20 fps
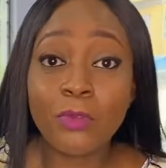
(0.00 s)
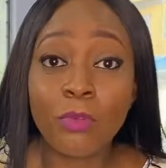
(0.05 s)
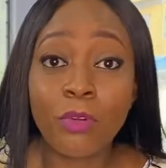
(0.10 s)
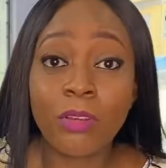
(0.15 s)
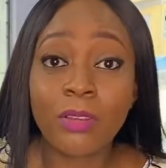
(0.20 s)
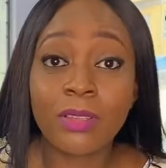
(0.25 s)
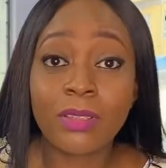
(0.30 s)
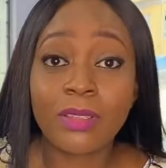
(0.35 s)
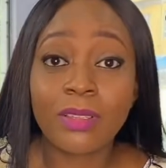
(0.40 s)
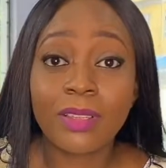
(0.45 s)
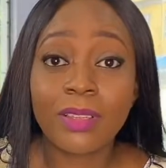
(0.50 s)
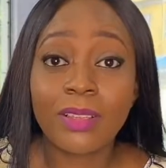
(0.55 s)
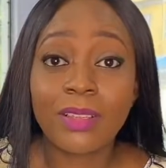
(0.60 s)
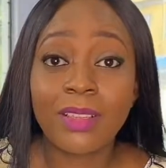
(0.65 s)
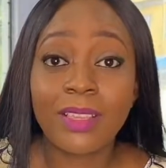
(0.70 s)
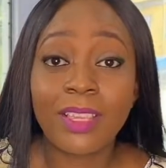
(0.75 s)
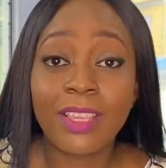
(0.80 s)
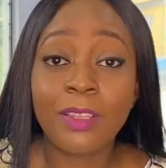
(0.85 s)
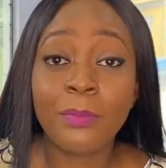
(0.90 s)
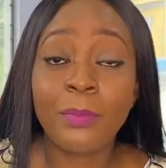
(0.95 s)
wrong
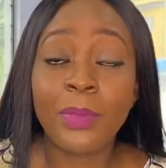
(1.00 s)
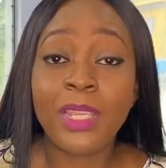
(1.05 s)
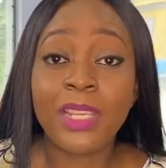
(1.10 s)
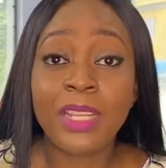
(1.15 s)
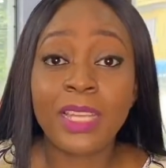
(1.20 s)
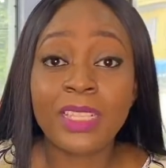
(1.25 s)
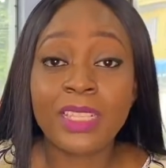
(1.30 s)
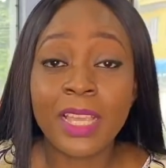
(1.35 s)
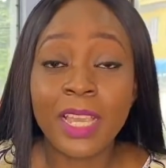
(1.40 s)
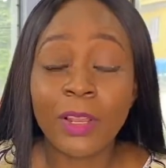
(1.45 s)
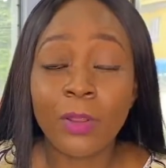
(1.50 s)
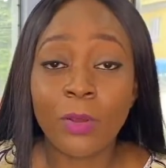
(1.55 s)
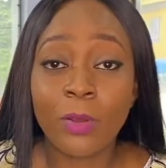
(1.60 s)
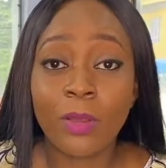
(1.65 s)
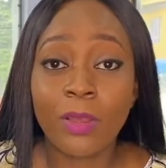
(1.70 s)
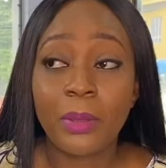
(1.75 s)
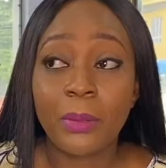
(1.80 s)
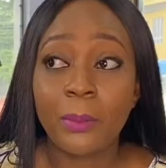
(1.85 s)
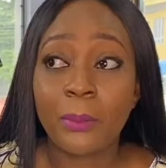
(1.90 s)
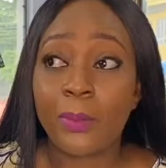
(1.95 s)
in being a tailor.
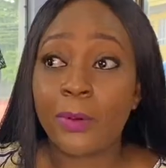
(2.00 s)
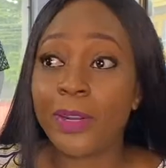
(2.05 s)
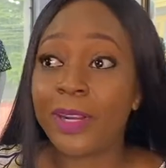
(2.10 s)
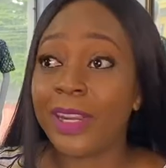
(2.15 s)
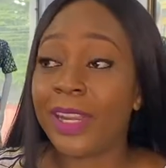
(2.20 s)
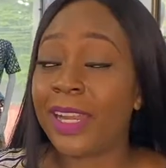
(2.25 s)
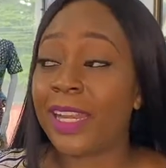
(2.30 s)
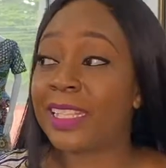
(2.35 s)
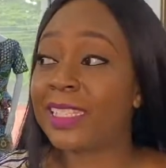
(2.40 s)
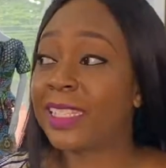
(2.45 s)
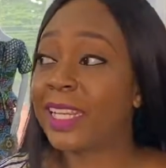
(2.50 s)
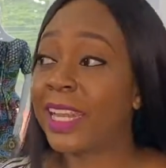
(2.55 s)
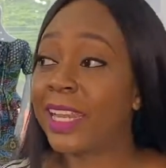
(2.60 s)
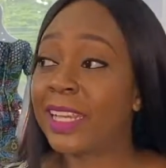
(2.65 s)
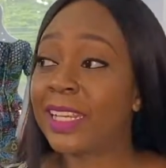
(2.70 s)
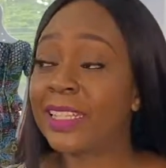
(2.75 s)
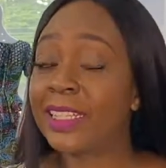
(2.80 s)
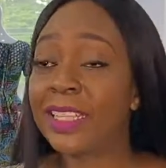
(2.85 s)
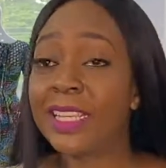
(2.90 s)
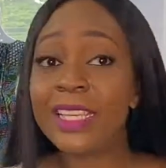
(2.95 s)
But it's
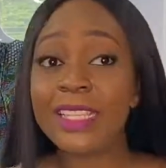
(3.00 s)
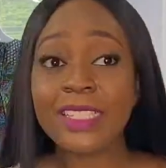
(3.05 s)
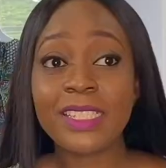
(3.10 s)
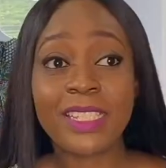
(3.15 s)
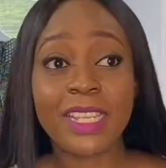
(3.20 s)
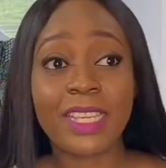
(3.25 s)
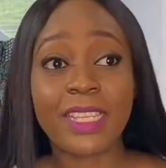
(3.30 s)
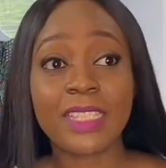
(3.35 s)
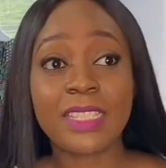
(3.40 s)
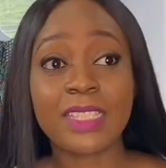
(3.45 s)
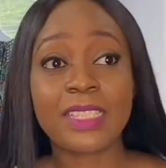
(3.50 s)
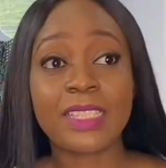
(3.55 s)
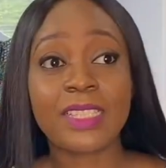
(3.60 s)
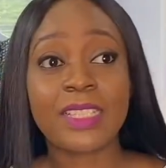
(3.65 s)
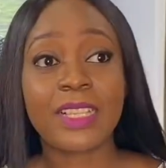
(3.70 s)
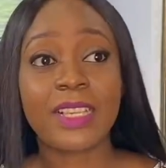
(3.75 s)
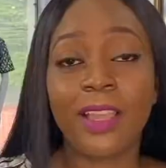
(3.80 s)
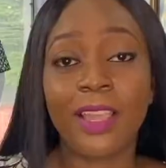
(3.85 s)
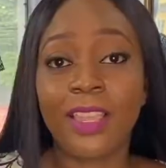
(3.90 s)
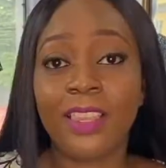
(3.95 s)
like these days,
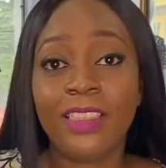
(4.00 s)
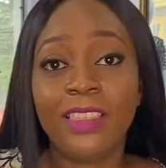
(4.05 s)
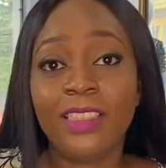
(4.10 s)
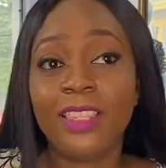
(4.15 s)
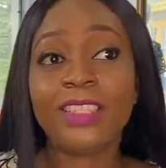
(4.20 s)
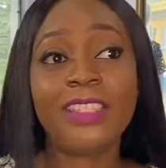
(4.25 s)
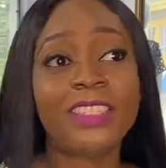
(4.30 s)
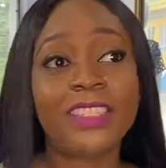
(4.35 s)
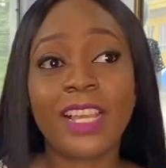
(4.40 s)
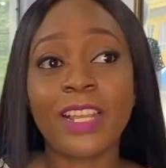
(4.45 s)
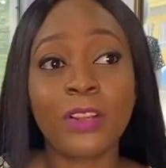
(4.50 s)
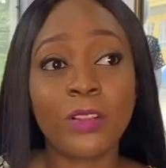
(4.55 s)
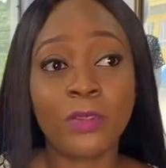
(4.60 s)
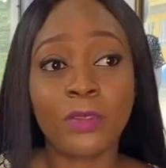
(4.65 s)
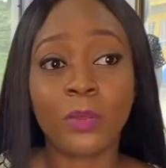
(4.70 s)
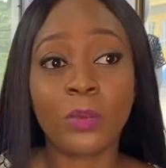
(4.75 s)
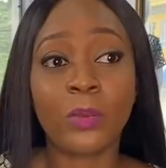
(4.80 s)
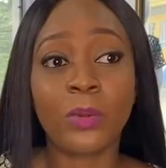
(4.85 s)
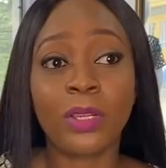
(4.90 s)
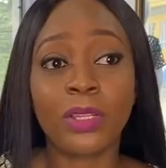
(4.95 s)
in this side of the
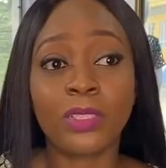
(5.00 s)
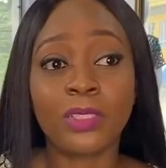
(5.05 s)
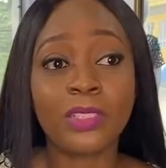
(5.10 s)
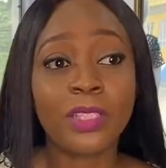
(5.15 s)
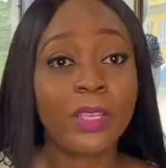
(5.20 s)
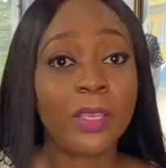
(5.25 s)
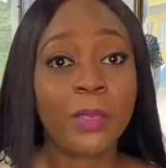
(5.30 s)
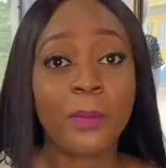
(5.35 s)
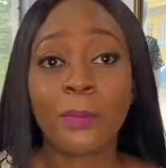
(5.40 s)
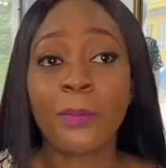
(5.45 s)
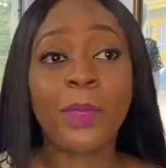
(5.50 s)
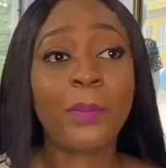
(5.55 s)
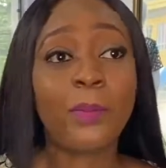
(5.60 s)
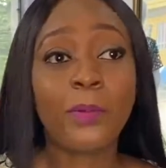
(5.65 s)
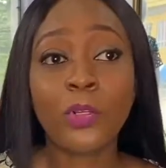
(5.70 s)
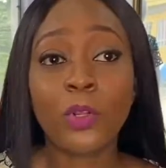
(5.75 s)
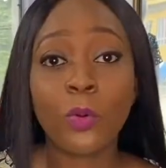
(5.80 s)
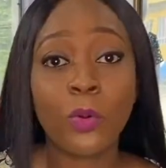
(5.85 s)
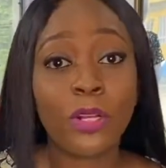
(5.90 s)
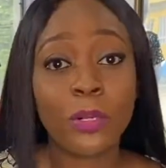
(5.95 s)
world, people
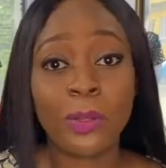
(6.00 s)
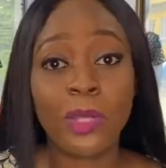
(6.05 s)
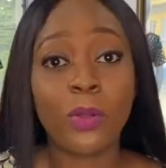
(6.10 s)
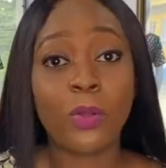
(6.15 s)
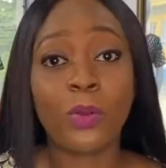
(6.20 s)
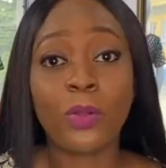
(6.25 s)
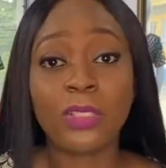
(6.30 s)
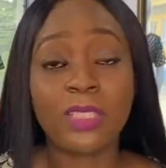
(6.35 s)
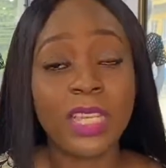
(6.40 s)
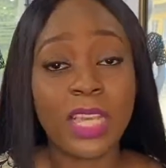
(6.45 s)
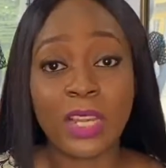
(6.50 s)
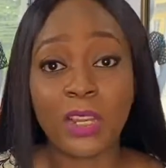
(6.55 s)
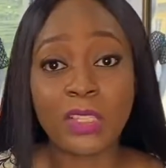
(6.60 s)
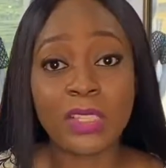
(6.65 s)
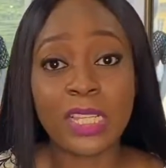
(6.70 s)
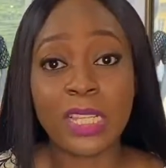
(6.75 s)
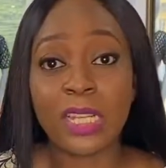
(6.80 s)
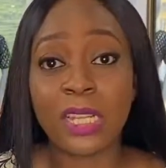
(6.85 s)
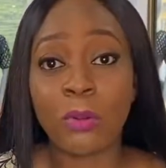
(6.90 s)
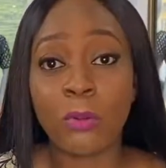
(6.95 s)
don't want to be called tailors
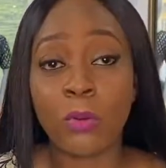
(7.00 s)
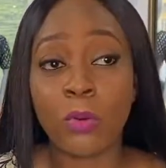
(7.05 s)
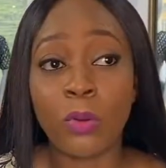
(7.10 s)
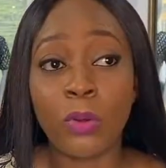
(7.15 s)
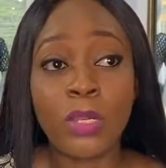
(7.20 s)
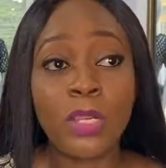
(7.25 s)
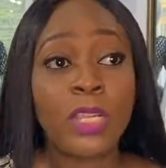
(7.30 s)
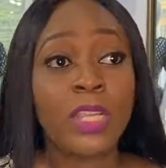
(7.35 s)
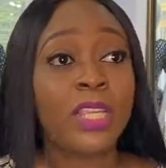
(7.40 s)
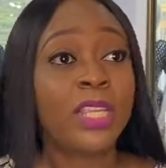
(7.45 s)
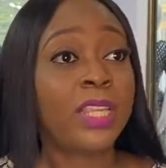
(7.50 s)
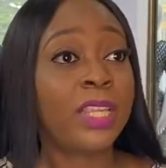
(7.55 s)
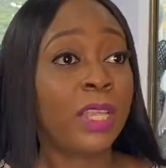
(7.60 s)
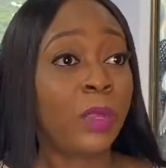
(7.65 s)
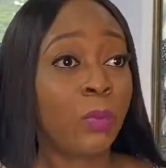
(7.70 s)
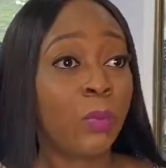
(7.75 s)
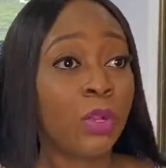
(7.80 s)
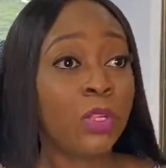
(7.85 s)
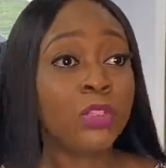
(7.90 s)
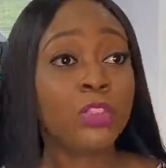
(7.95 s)
anymore. They
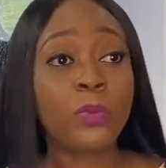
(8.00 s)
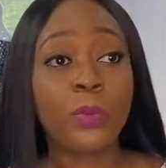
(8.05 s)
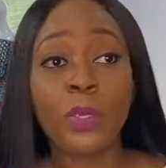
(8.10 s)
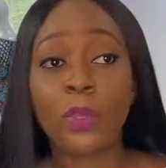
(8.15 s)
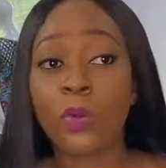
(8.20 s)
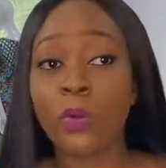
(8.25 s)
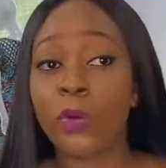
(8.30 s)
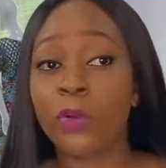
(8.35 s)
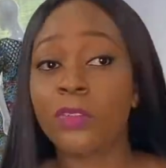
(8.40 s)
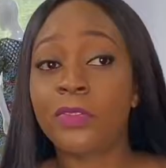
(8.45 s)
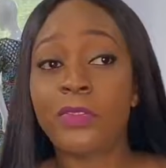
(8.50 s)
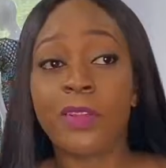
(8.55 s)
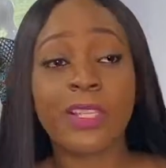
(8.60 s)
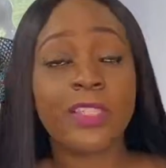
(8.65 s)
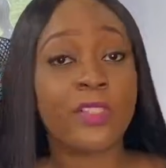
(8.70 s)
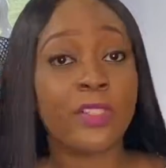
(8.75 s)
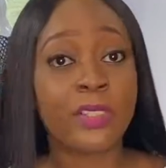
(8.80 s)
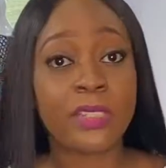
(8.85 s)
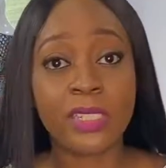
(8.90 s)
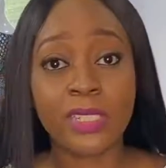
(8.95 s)
want to be called
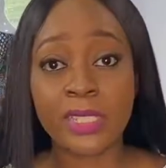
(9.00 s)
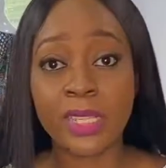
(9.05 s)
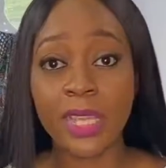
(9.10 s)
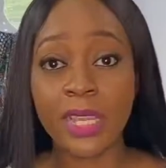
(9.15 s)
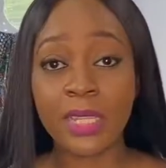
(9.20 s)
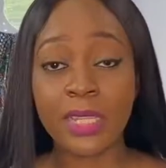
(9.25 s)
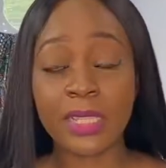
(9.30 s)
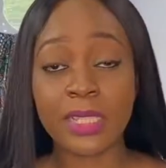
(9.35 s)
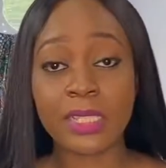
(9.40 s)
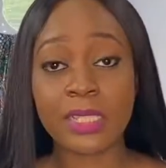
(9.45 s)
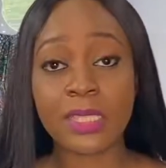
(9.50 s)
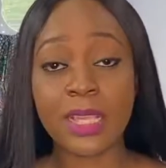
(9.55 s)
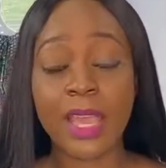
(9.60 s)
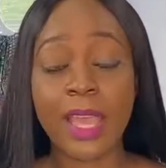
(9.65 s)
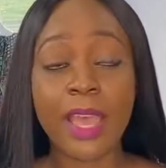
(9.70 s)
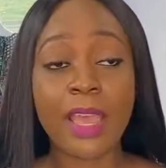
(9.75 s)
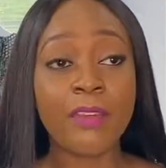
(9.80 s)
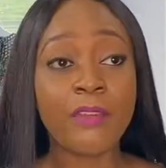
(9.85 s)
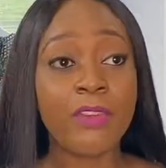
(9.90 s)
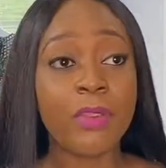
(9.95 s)
fashion designers.
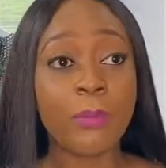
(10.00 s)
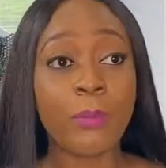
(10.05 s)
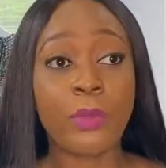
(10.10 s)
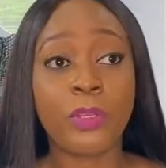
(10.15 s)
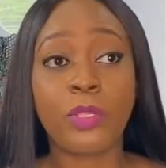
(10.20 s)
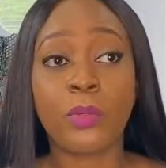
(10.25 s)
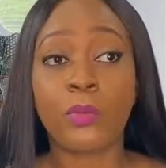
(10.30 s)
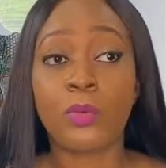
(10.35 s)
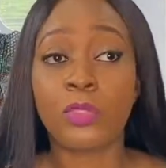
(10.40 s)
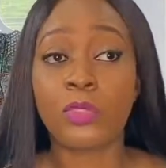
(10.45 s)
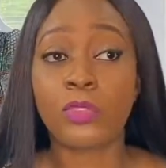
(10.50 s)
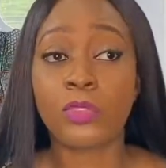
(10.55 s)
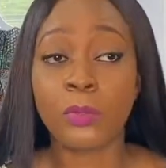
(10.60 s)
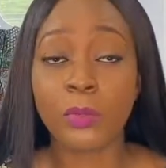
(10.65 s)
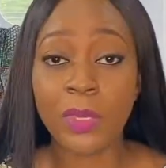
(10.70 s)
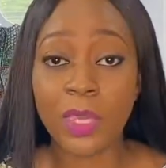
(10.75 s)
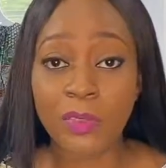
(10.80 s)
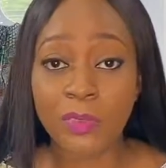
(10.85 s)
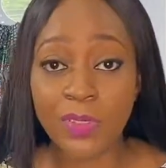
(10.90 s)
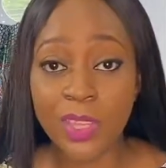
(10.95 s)
Everybody wants to
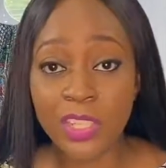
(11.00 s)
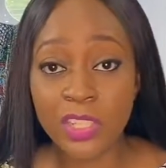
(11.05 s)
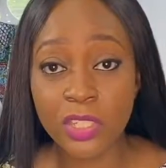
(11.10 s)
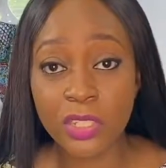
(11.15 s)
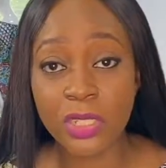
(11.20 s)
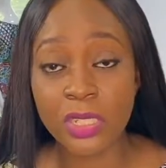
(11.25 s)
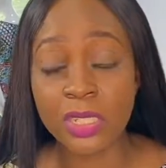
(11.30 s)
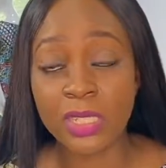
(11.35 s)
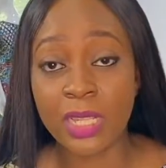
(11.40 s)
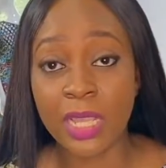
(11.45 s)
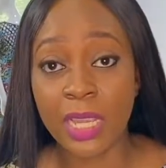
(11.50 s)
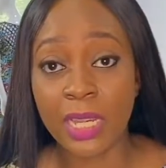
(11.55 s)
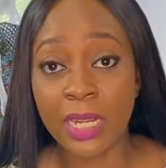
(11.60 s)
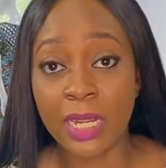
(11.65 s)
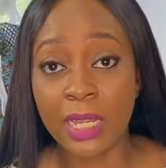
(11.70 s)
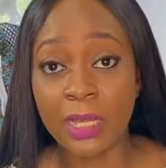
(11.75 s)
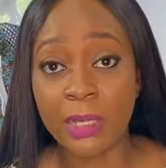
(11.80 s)
be a fashion designer.